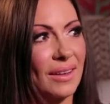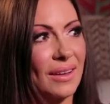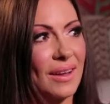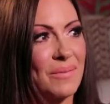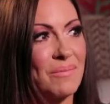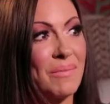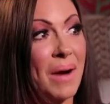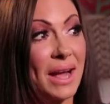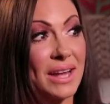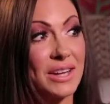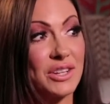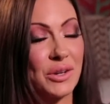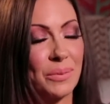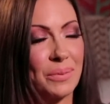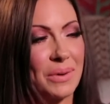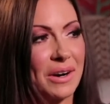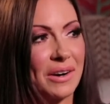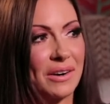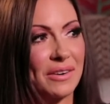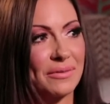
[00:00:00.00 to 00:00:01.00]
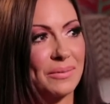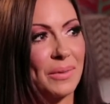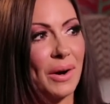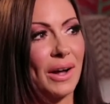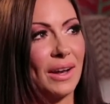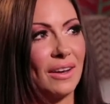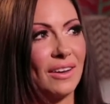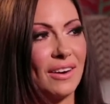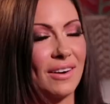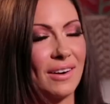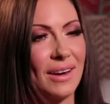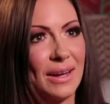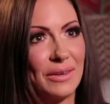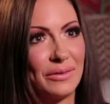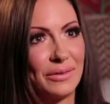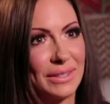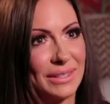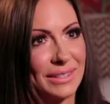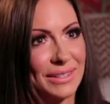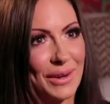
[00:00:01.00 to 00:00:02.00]
a major part of my
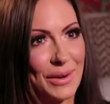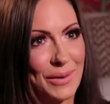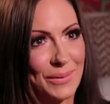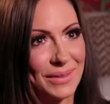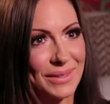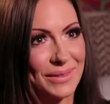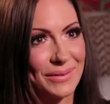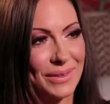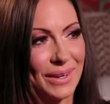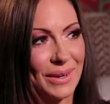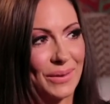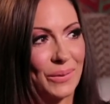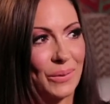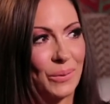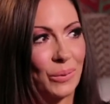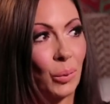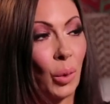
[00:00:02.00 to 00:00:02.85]
life in terms of like